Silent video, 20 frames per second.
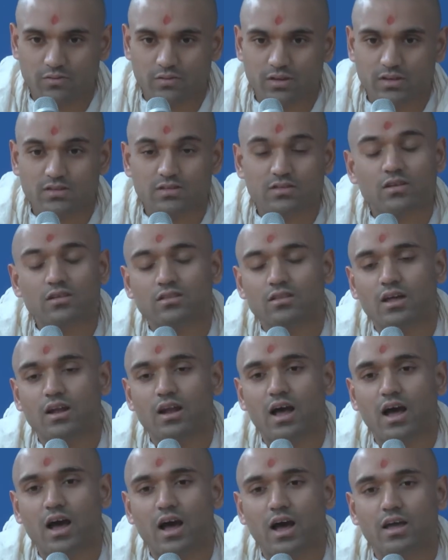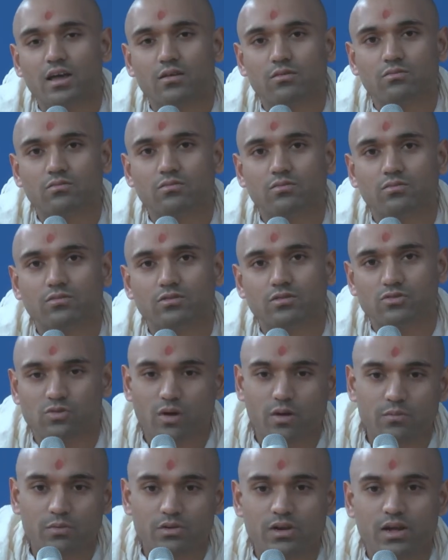and said that I am
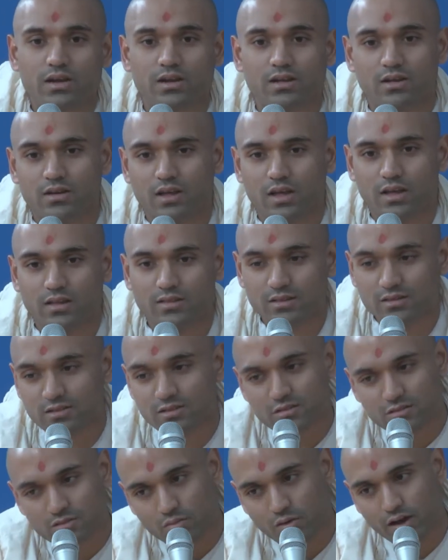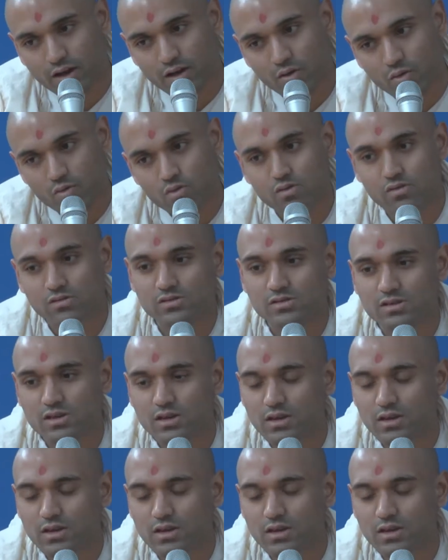Swaminarayan and this is my horse.